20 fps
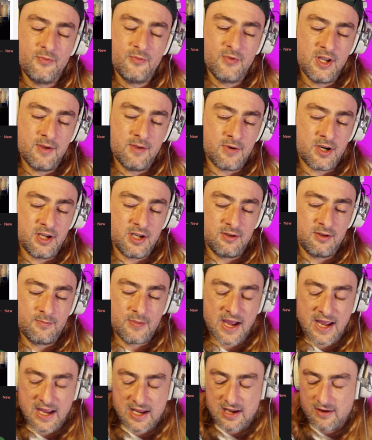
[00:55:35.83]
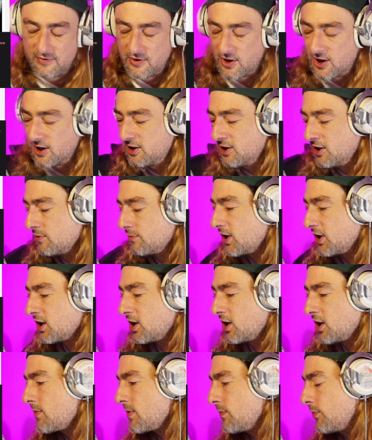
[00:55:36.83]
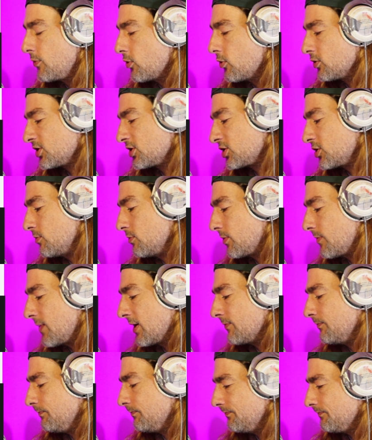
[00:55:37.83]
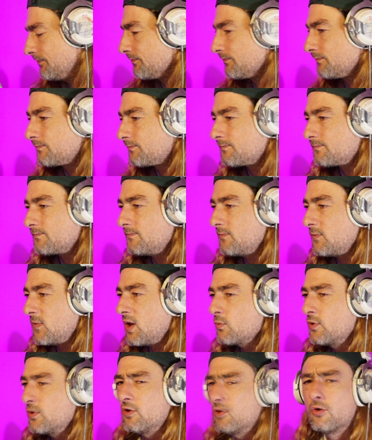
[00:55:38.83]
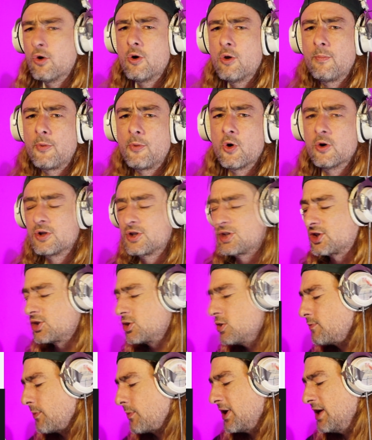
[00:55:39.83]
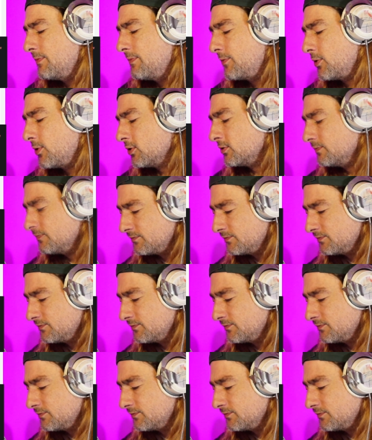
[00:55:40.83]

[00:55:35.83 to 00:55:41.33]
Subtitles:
in my behaviour, but I can't be born Superman. We were all born super people.